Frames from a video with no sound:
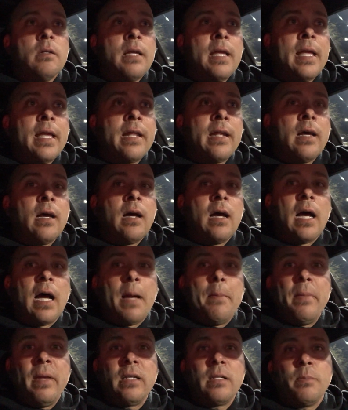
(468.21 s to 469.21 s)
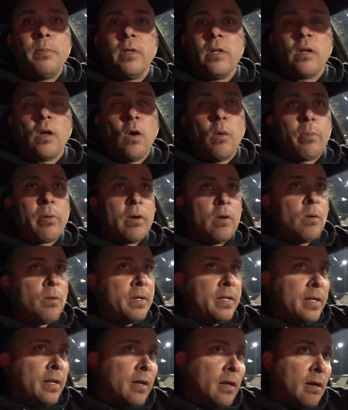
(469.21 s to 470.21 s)
And I meant to put
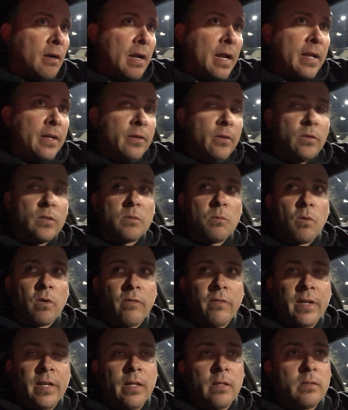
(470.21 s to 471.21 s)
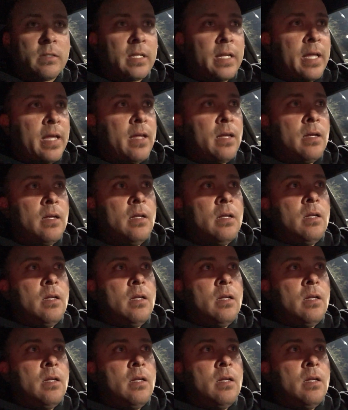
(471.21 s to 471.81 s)
GoPro in here and do some more video today,